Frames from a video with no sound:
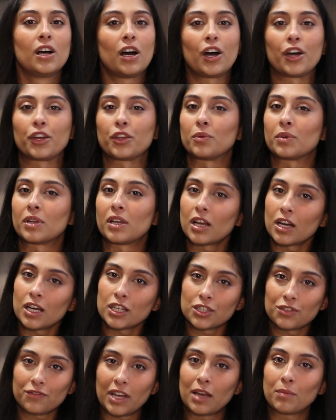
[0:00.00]
are you a
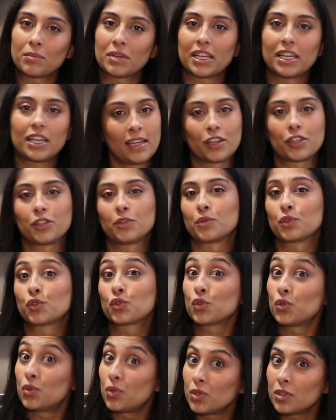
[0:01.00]
large family? Are you a
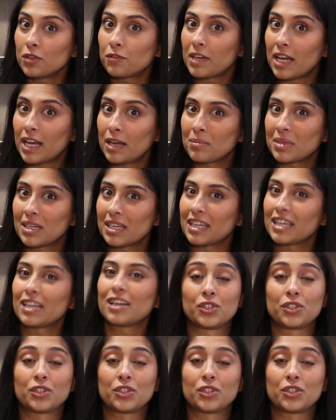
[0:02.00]
tall family?